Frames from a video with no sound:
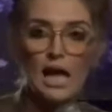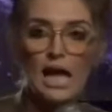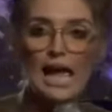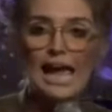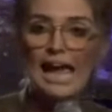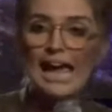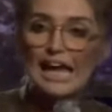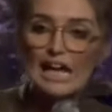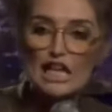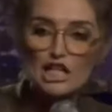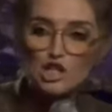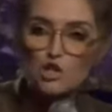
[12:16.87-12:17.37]

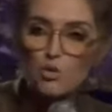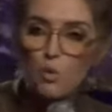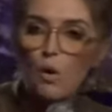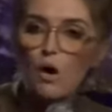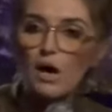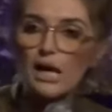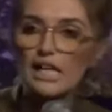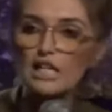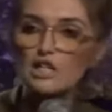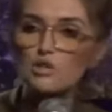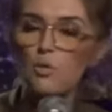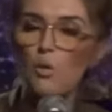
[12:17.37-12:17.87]
in
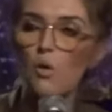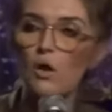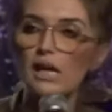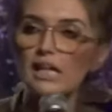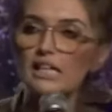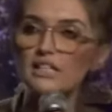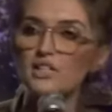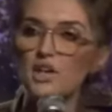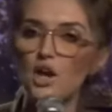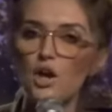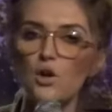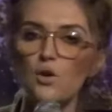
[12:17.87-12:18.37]

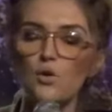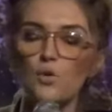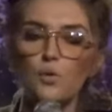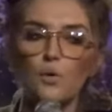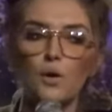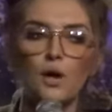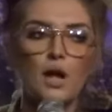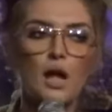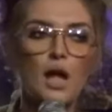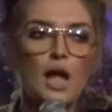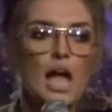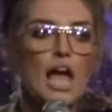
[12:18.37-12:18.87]
2022,
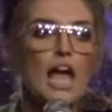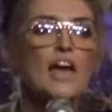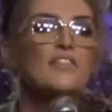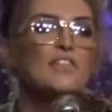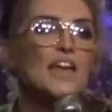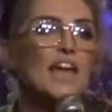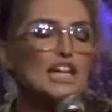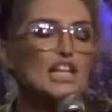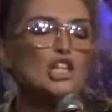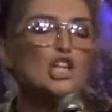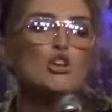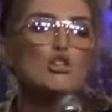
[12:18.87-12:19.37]

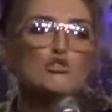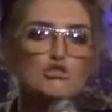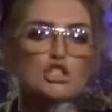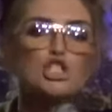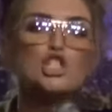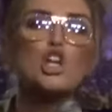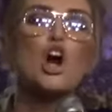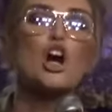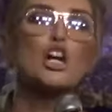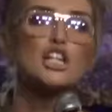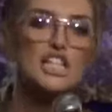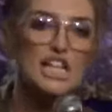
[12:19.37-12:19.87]
then you
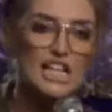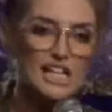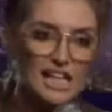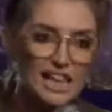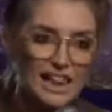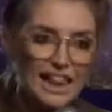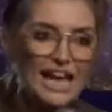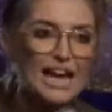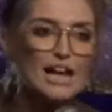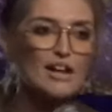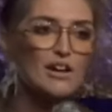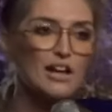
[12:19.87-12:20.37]
start
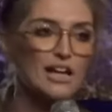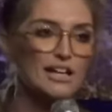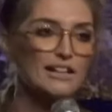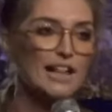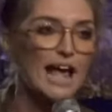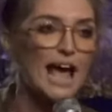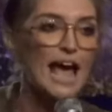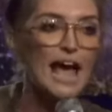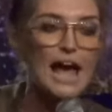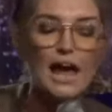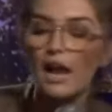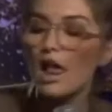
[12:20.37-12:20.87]
declaring
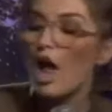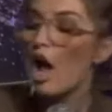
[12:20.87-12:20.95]
that.